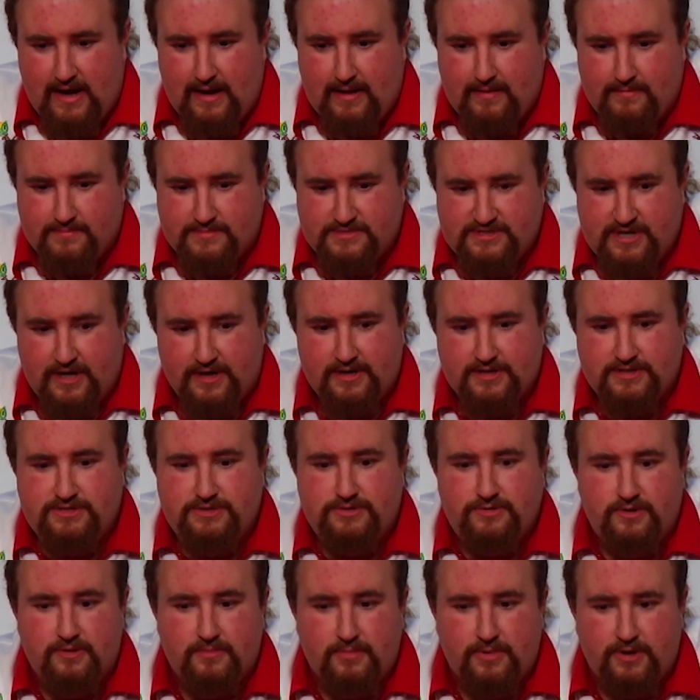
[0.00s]
um, started
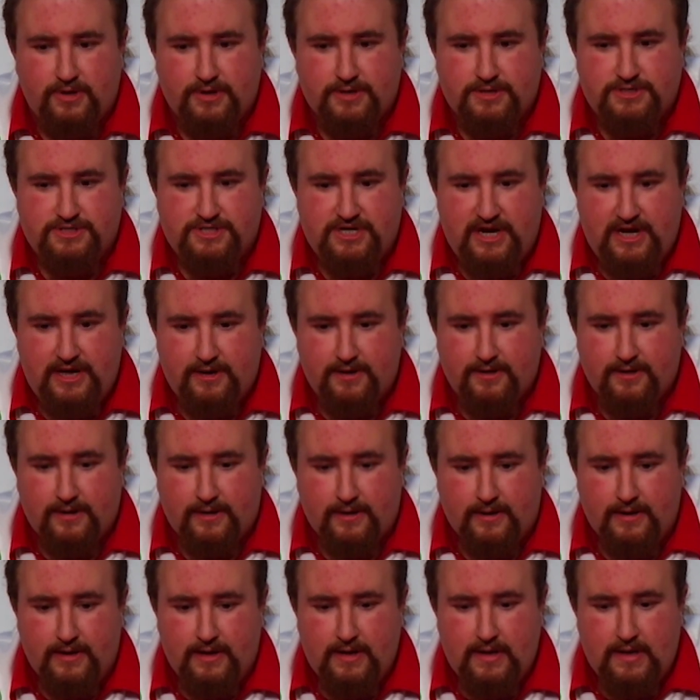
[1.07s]
to emerge
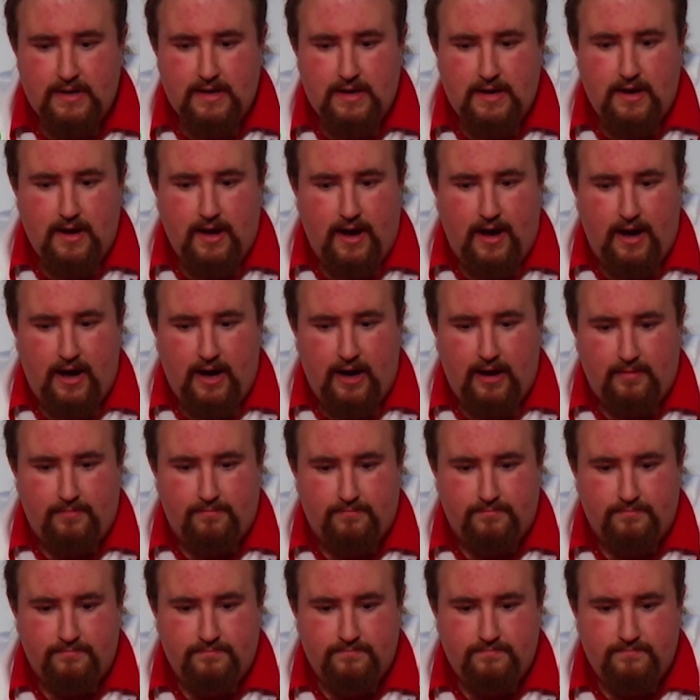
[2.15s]
here
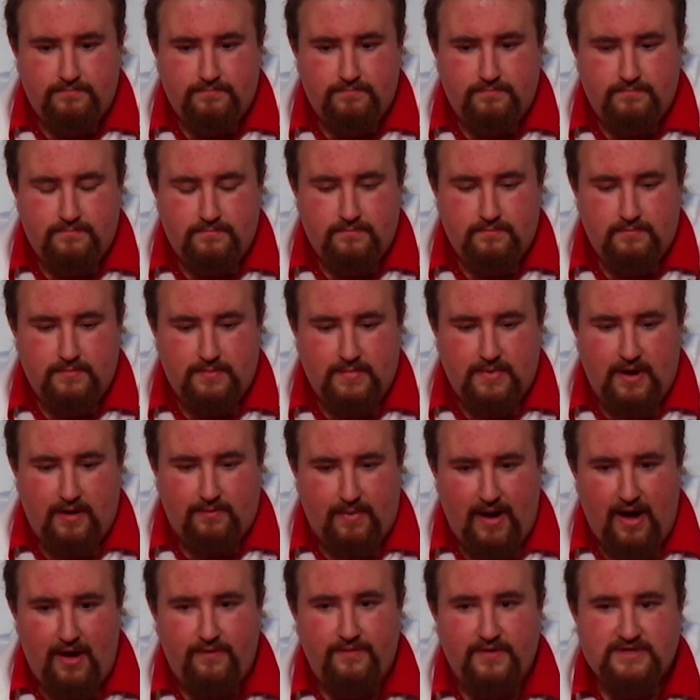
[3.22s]
um,
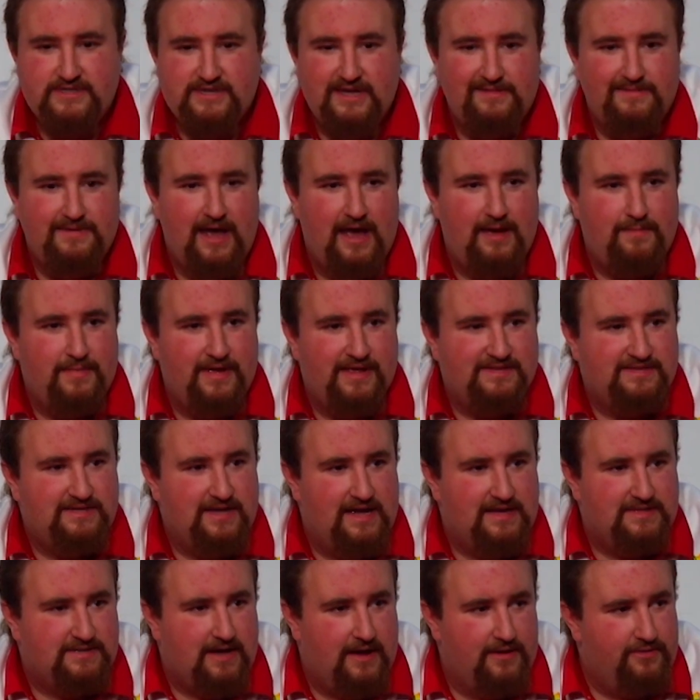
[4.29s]
around the same time as,
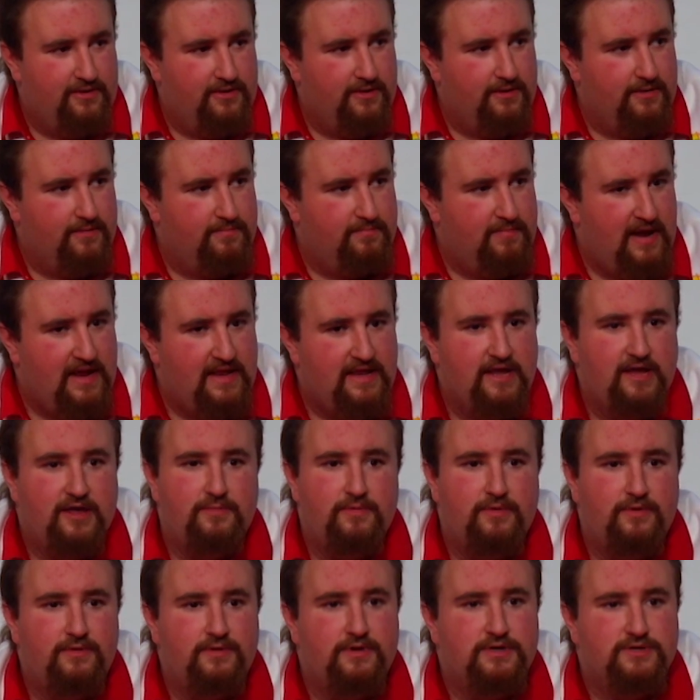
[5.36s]
as other Métis
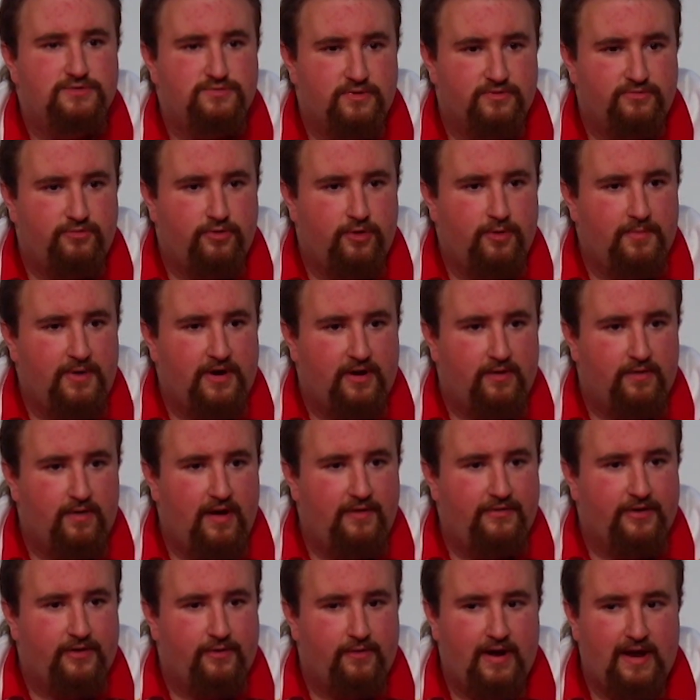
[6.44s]
communities were forming
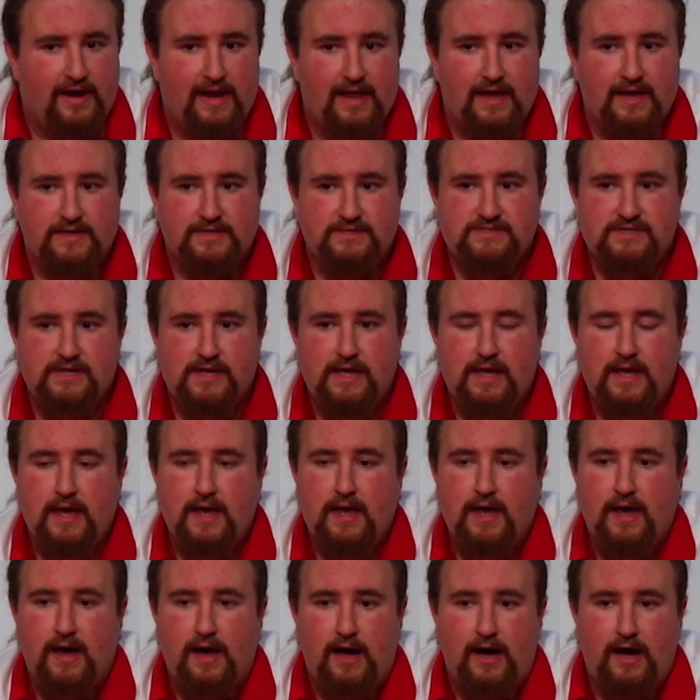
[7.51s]
around the Great Lakes,
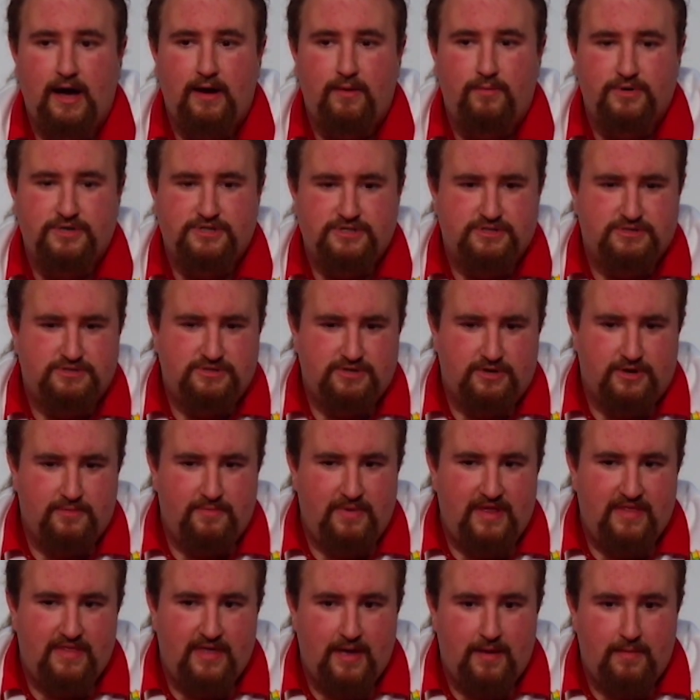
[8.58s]
uh, which is sort
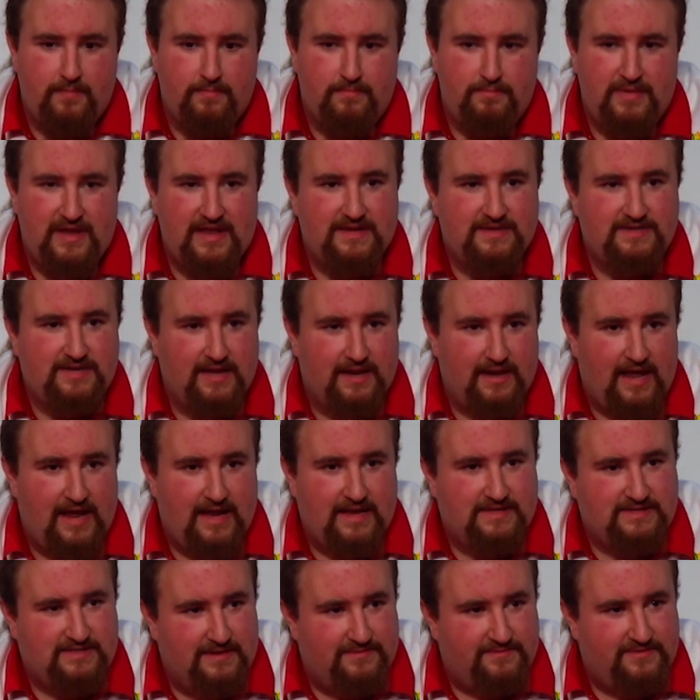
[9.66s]
of be the mid to
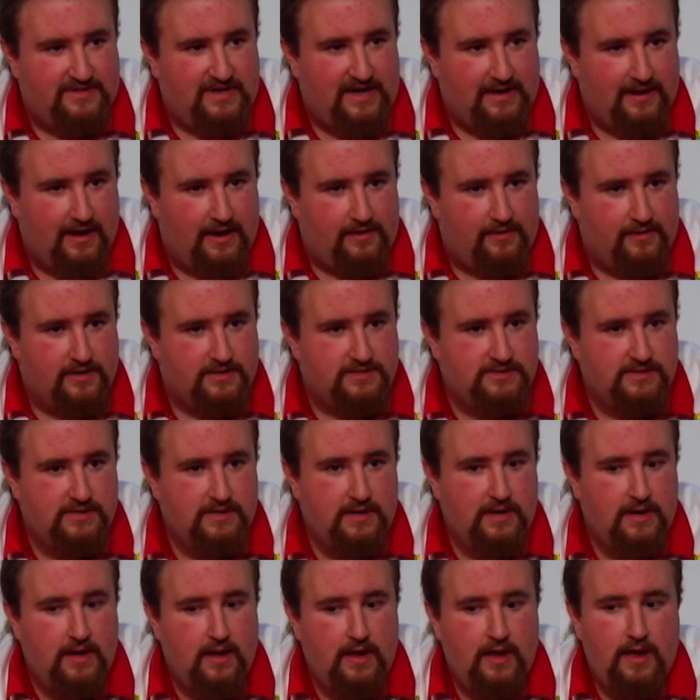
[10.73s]
late 1700s.
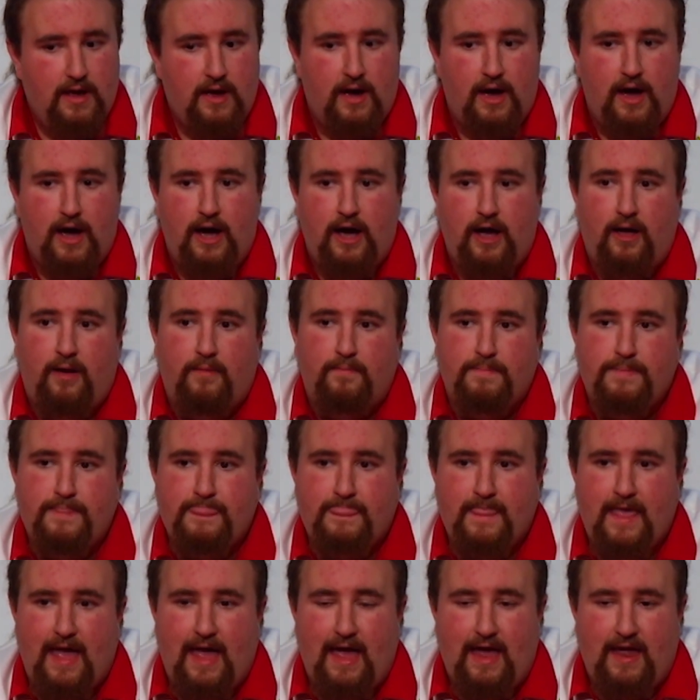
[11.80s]
Um,
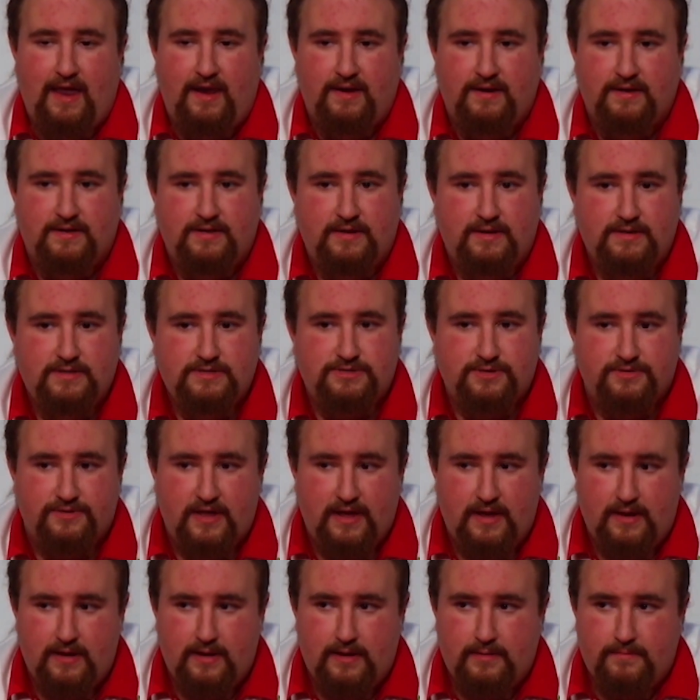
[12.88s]
and so
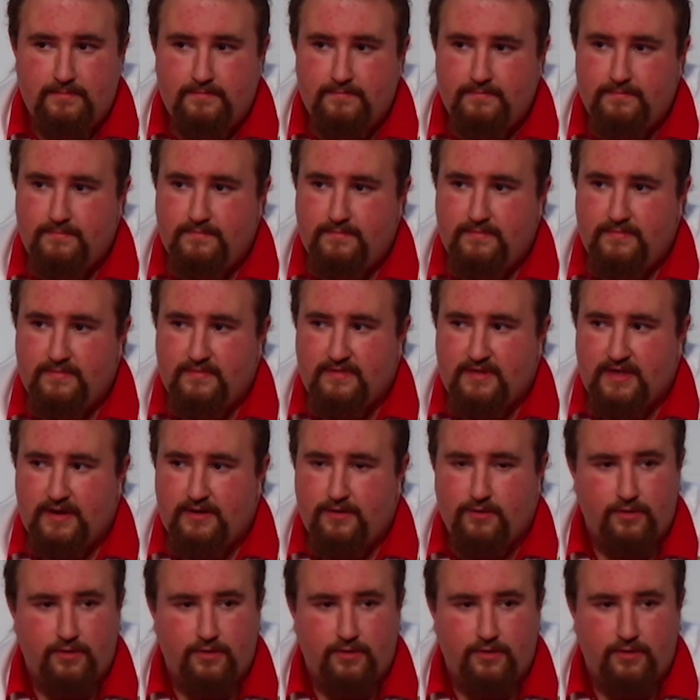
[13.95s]
the, the